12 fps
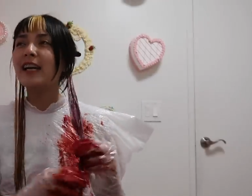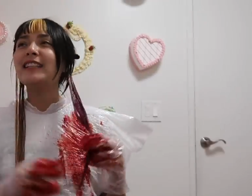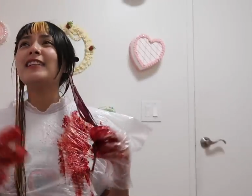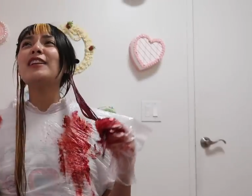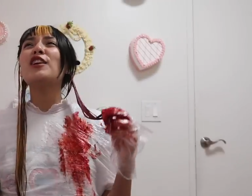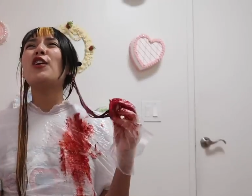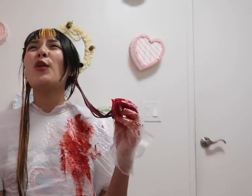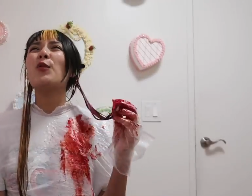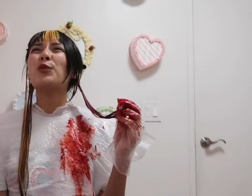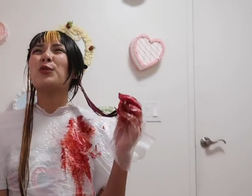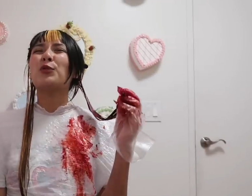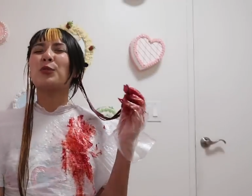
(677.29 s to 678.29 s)
I didn't go
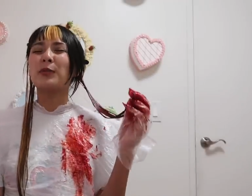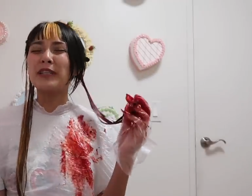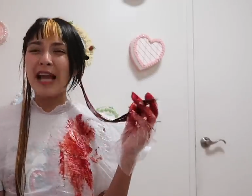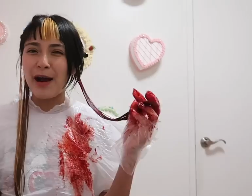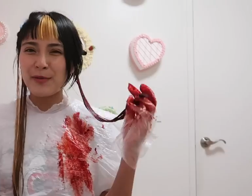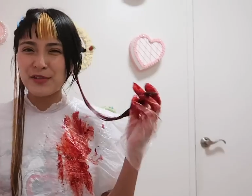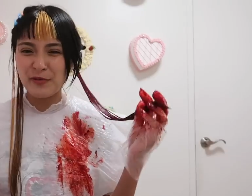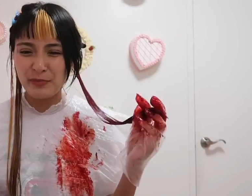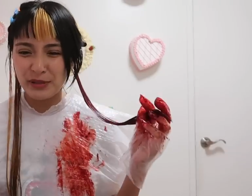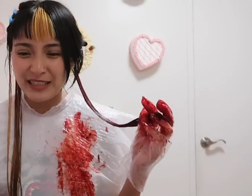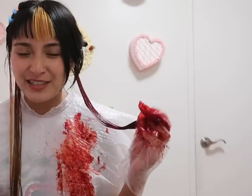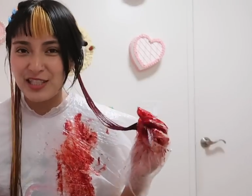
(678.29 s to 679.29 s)
through 3 hours of
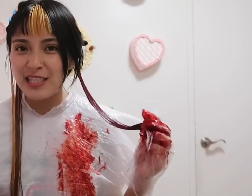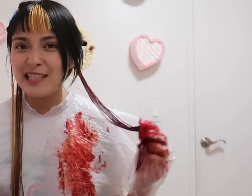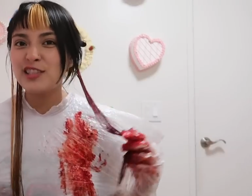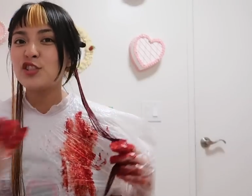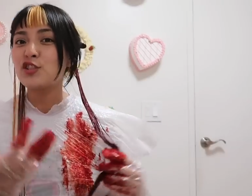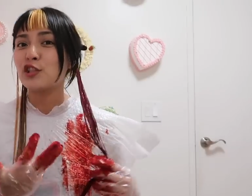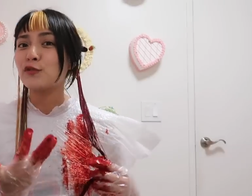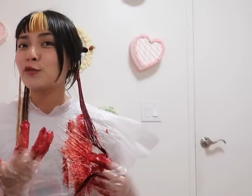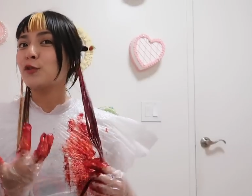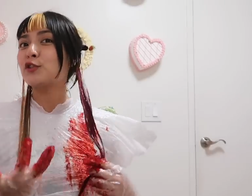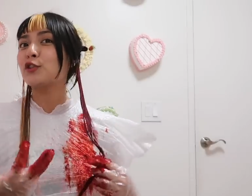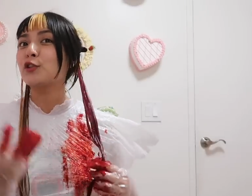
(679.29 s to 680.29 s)
bleaching just
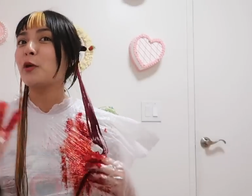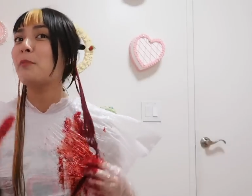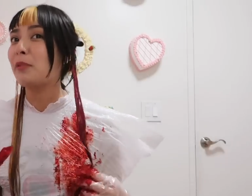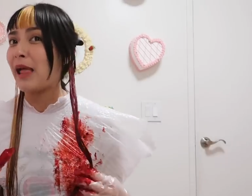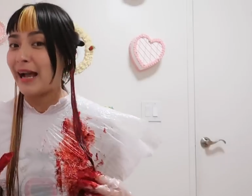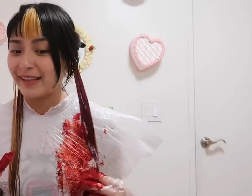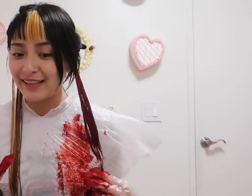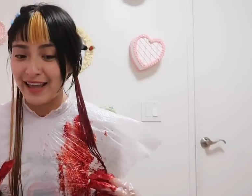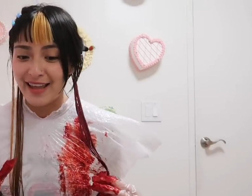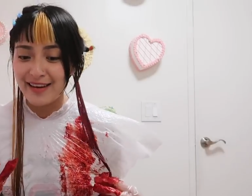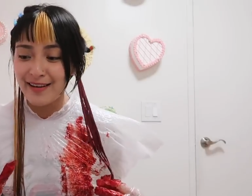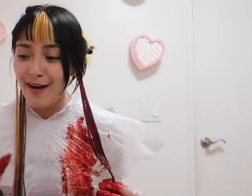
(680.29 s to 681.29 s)
for it to look black
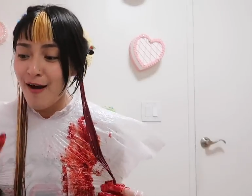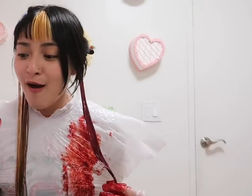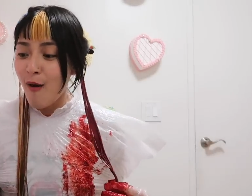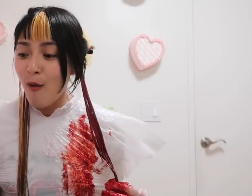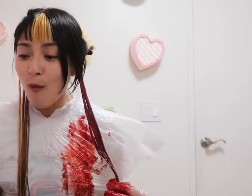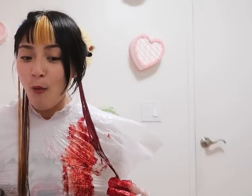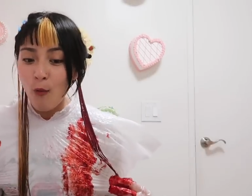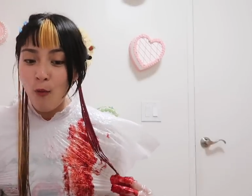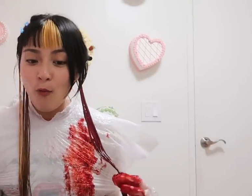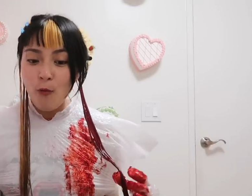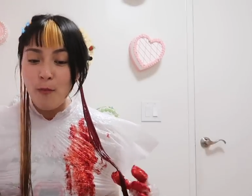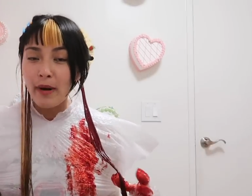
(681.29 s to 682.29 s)
again.
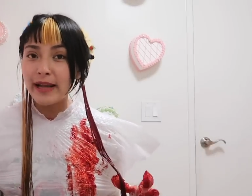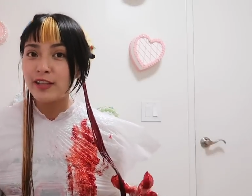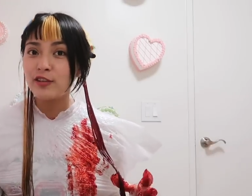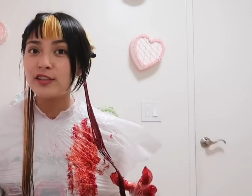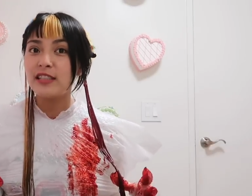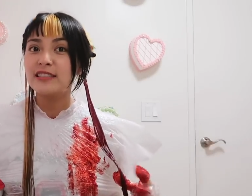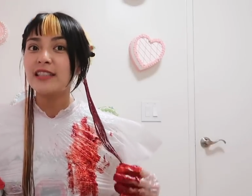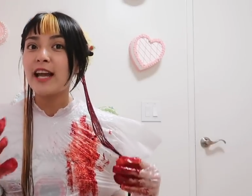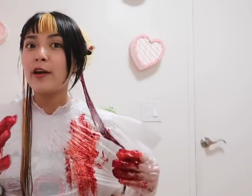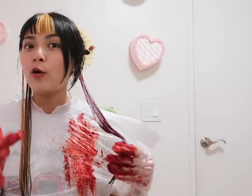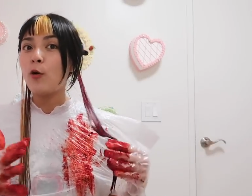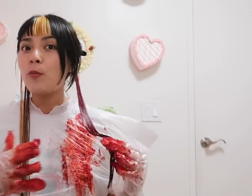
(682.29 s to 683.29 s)
Oh my goodness.
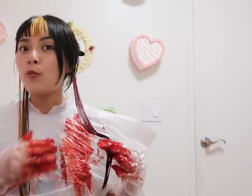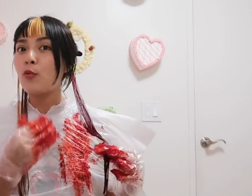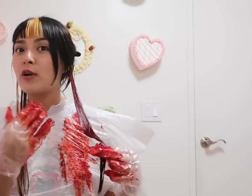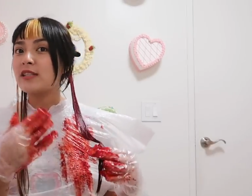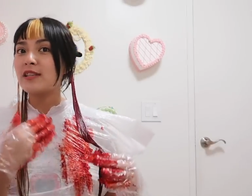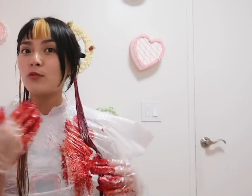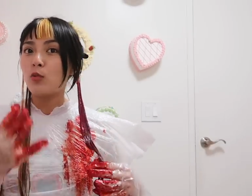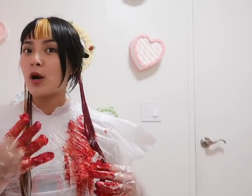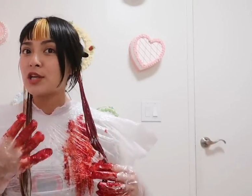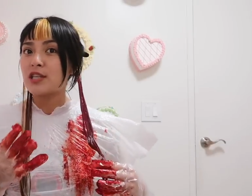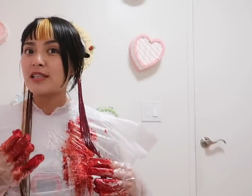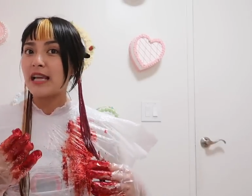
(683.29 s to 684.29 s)
I hope once it
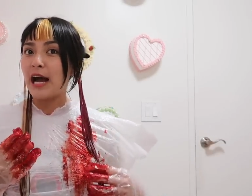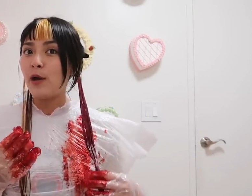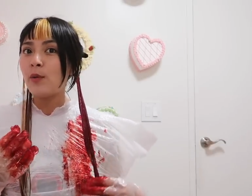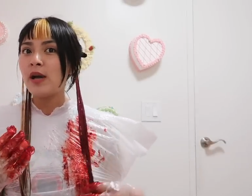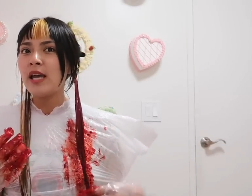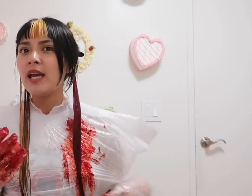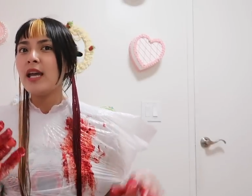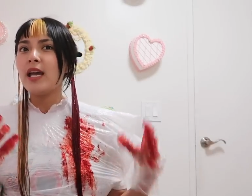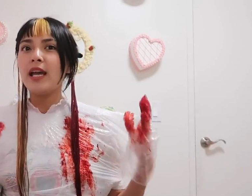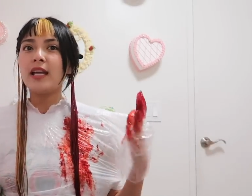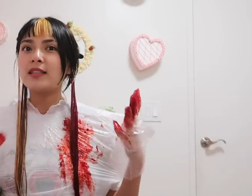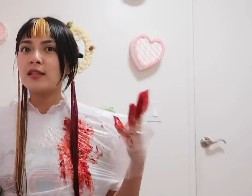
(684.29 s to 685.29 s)
washes out,
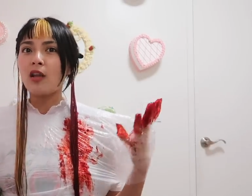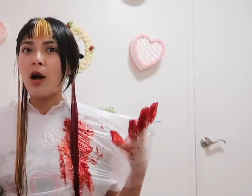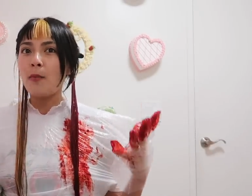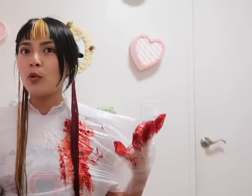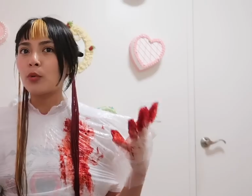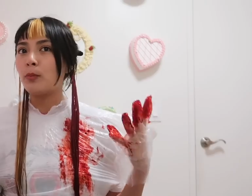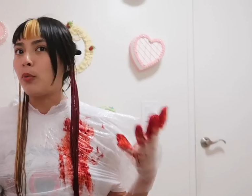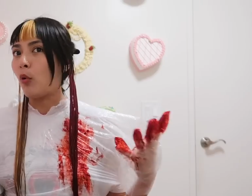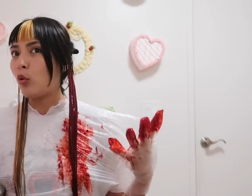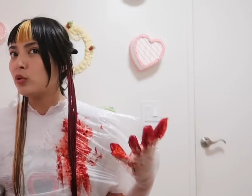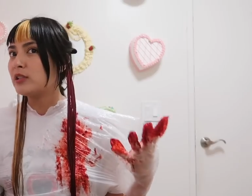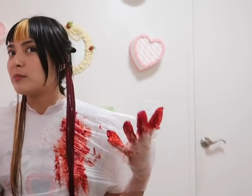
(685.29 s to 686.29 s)
it's a lot more
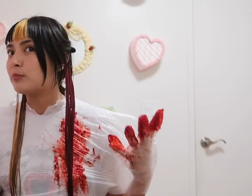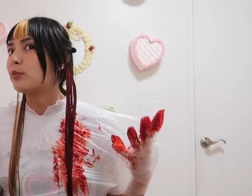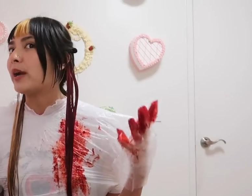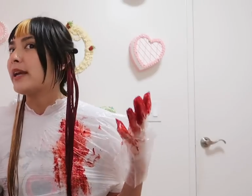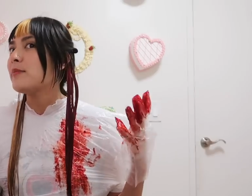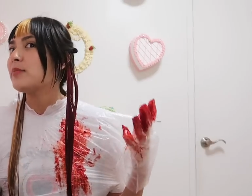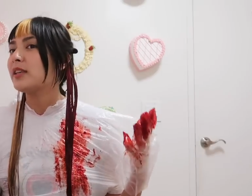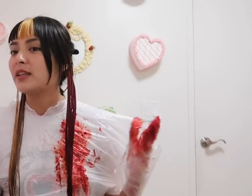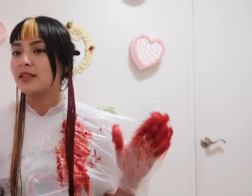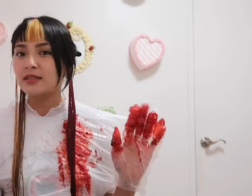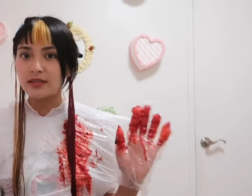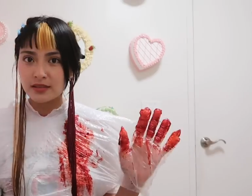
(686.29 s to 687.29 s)
bold and bright,
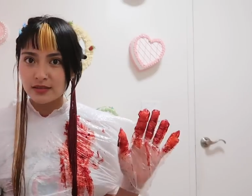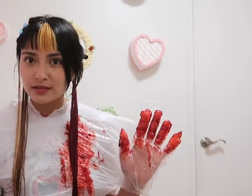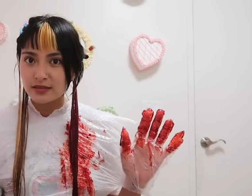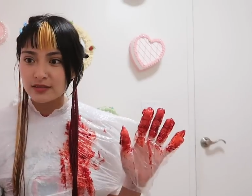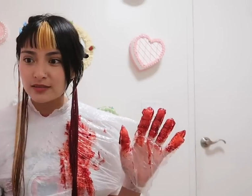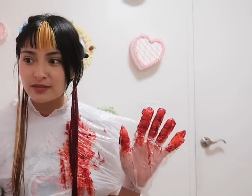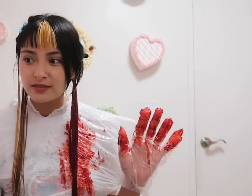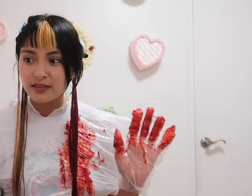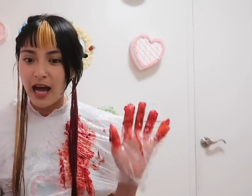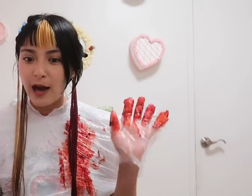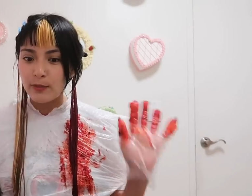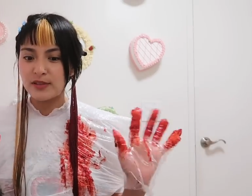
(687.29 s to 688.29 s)
because
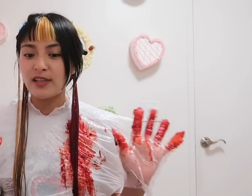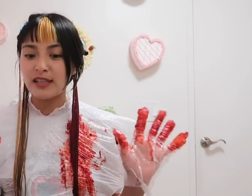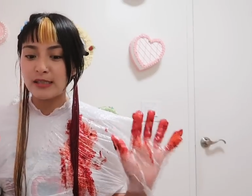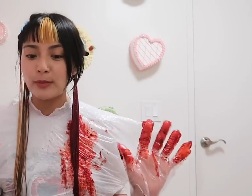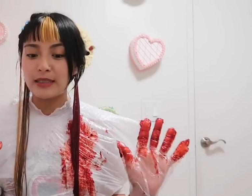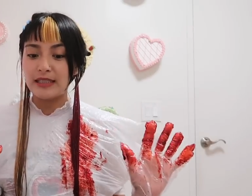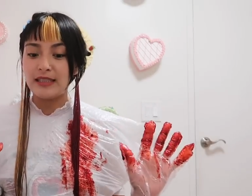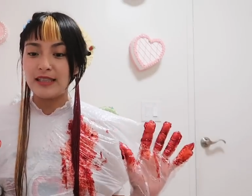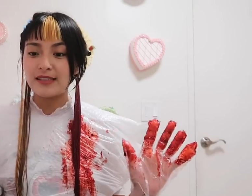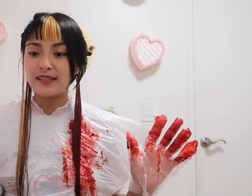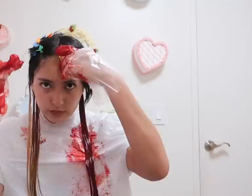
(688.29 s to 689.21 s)
I was not expecting this.